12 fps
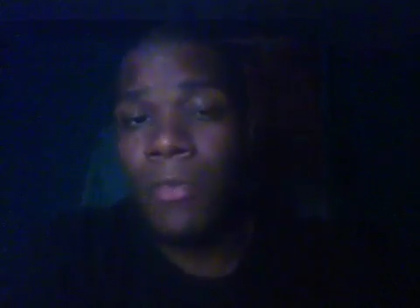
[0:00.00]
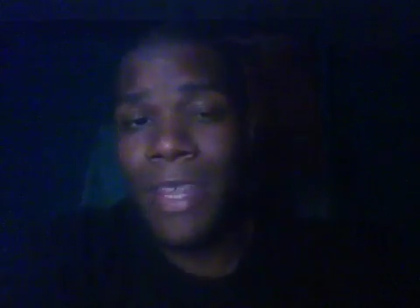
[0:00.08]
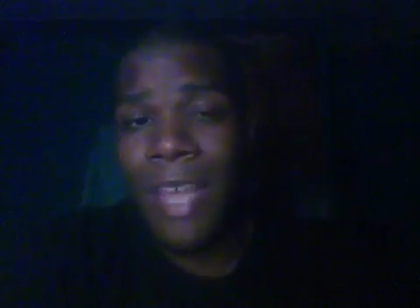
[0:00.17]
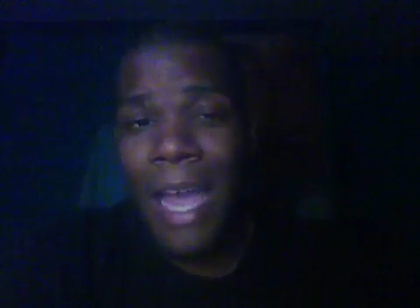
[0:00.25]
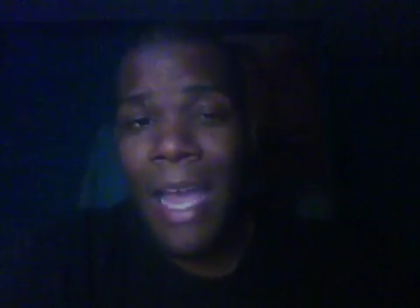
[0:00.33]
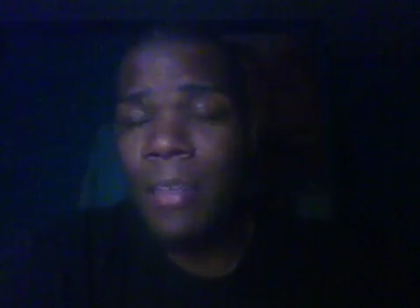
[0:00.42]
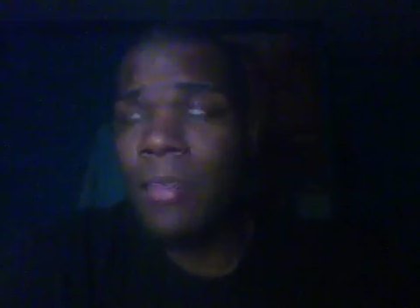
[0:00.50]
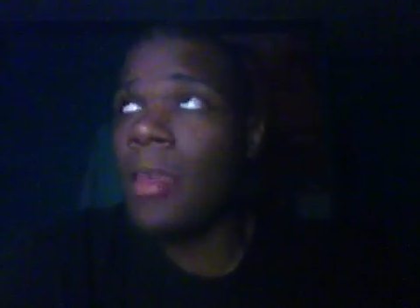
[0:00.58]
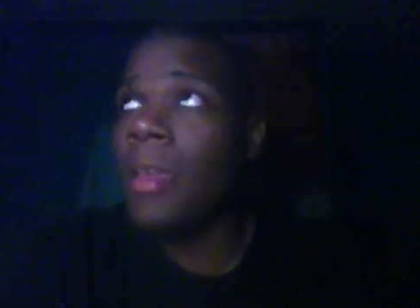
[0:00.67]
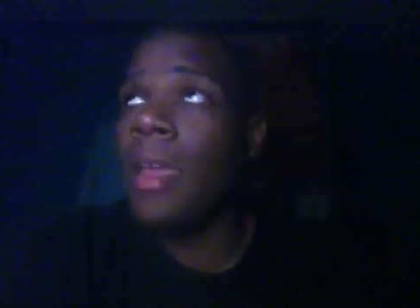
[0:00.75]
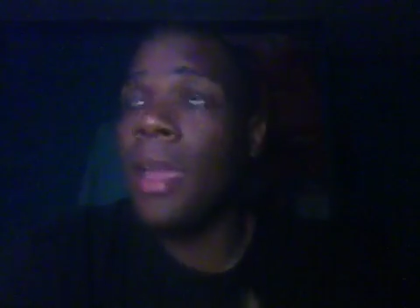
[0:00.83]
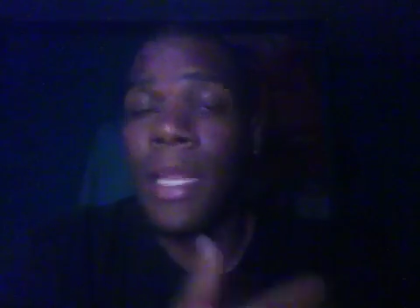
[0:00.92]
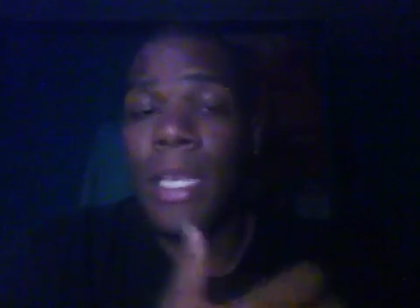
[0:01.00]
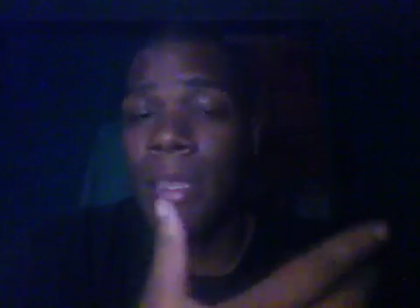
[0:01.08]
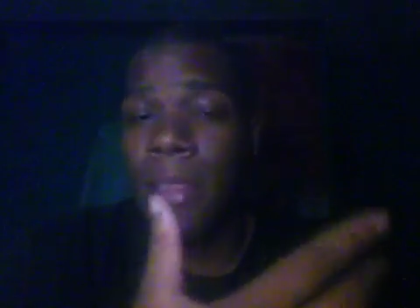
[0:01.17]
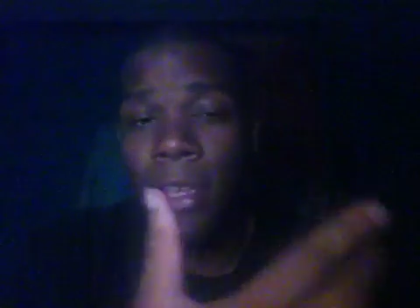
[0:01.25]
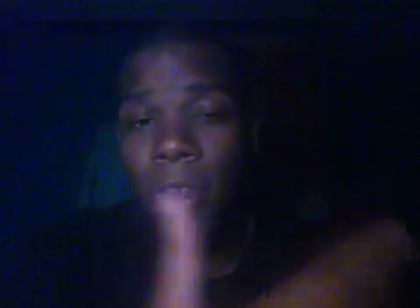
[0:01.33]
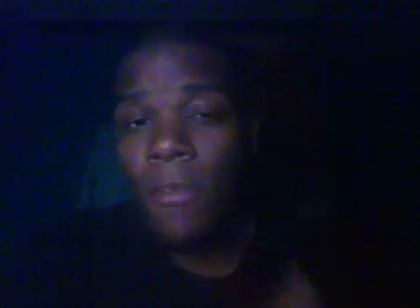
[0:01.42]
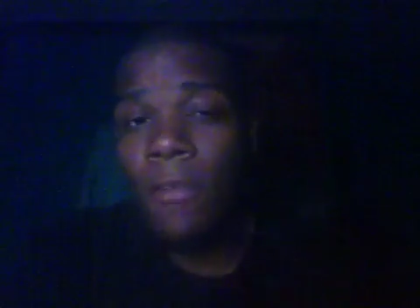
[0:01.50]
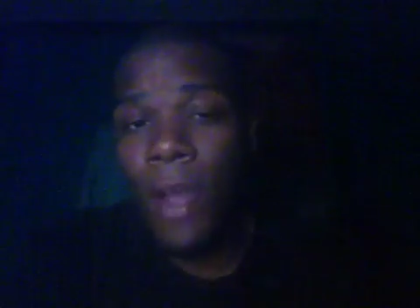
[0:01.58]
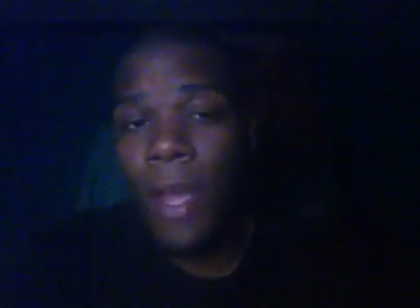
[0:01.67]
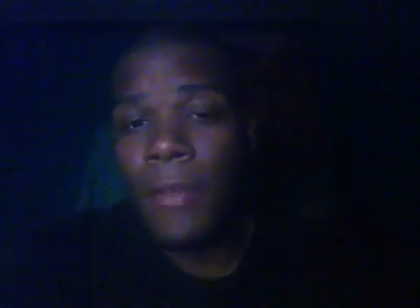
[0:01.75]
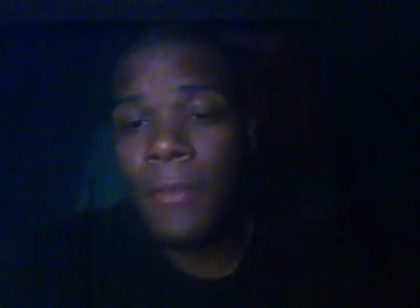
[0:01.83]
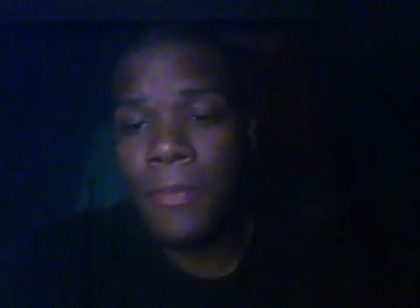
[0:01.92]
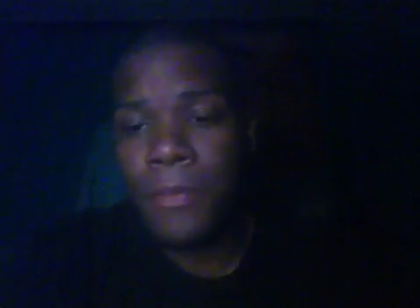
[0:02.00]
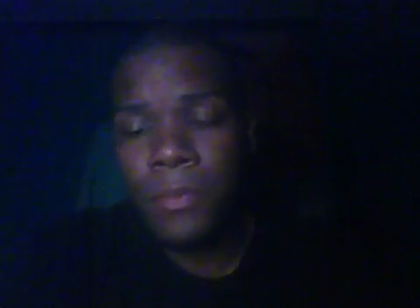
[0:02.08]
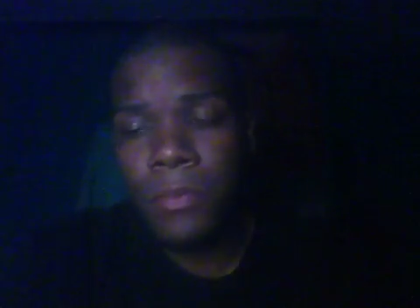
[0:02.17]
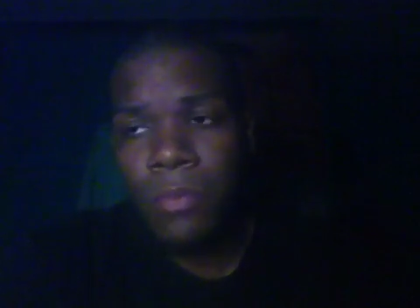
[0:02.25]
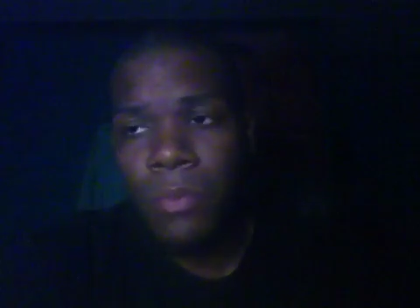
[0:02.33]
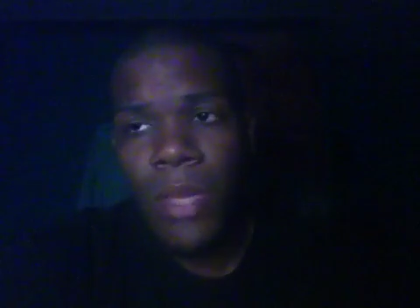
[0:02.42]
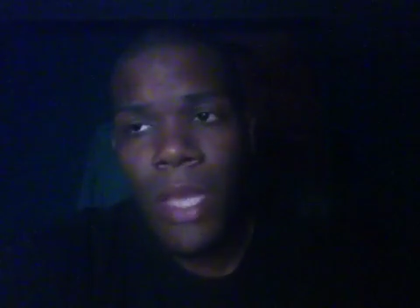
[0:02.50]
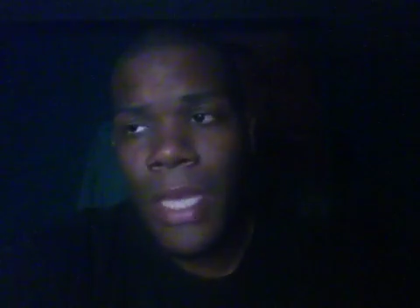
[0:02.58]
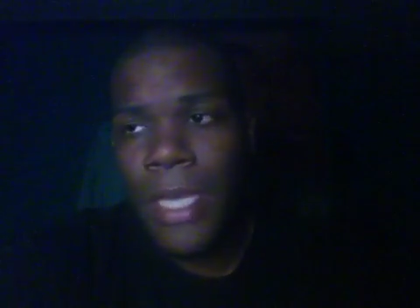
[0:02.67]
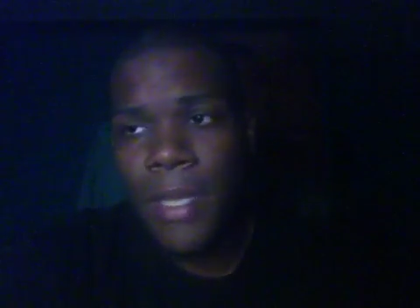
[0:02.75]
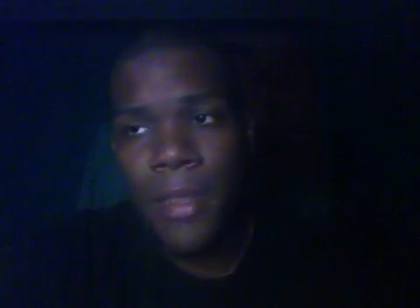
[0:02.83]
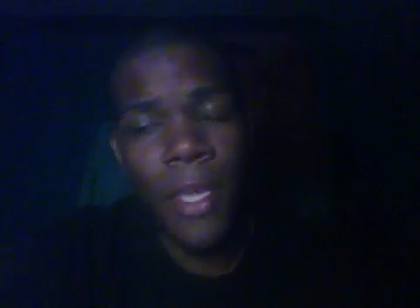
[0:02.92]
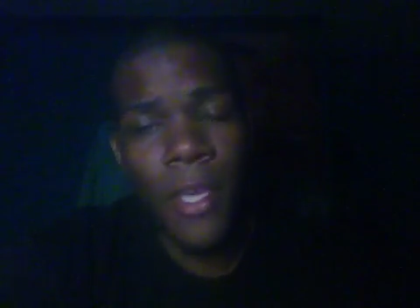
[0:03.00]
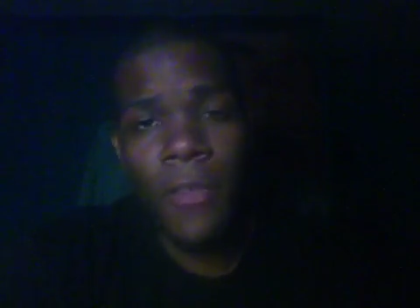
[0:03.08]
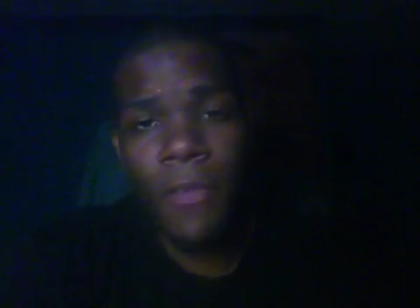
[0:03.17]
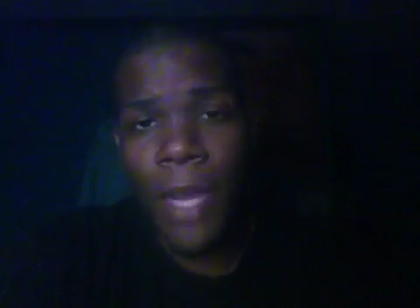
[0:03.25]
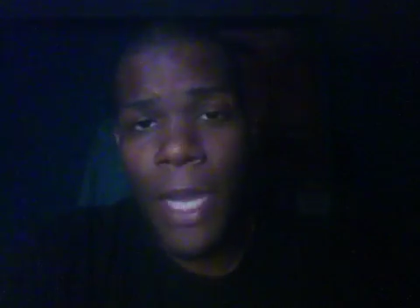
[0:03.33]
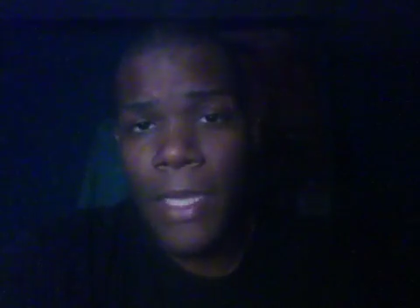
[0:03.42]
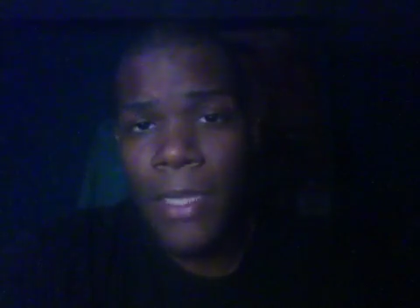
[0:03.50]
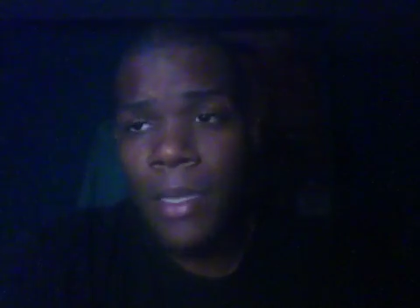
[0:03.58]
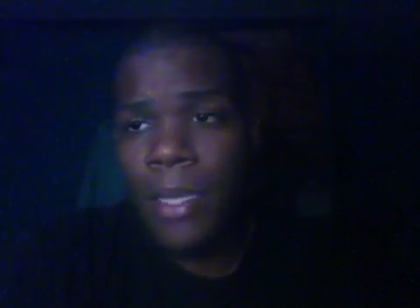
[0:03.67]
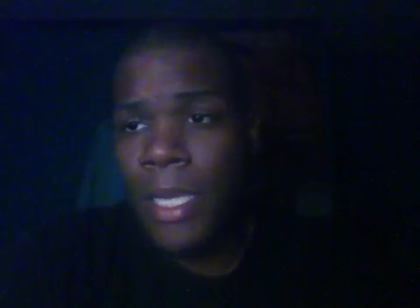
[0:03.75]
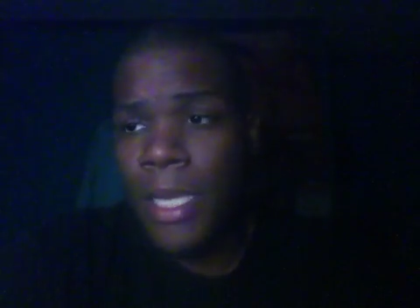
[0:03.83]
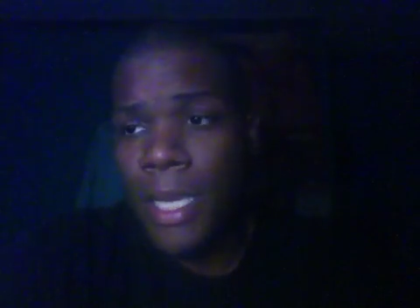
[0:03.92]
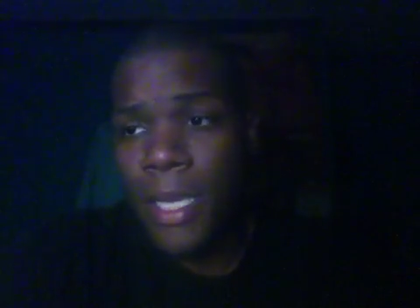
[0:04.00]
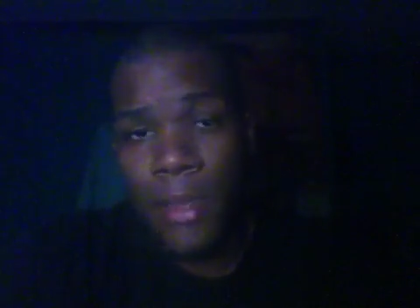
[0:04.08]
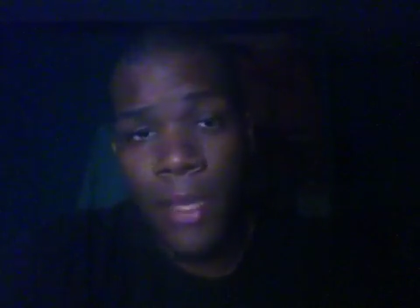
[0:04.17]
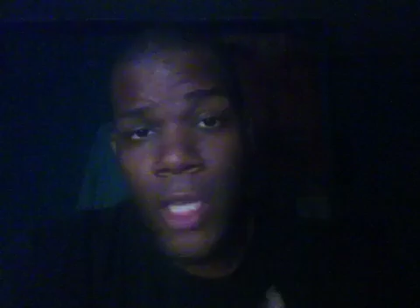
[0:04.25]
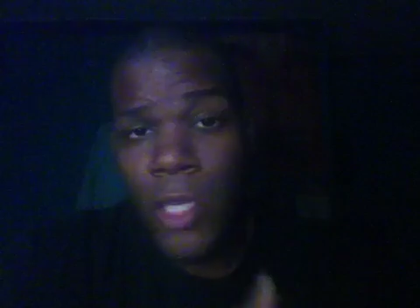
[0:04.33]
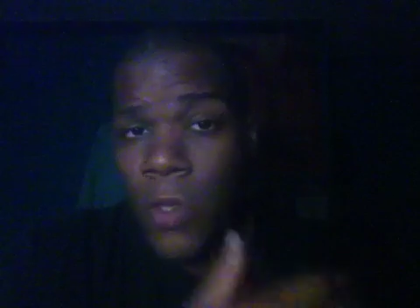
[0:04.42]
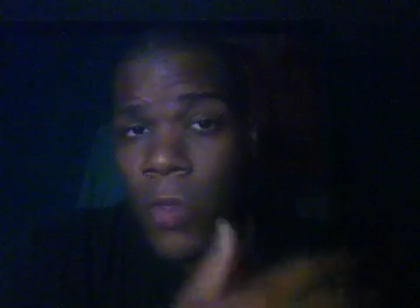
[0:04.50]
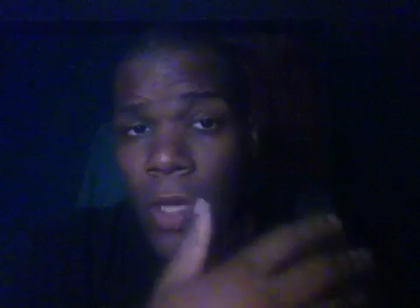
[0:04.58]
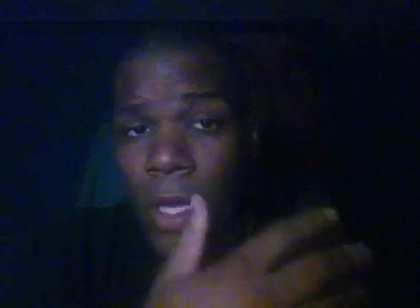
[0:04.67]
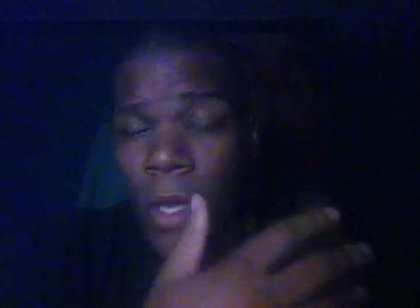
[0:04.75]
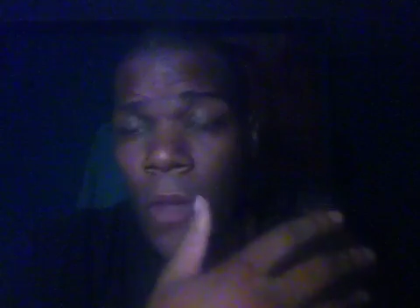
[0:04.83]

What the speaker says: of his eyes, and he continued fighting. He continued fighting. He continued,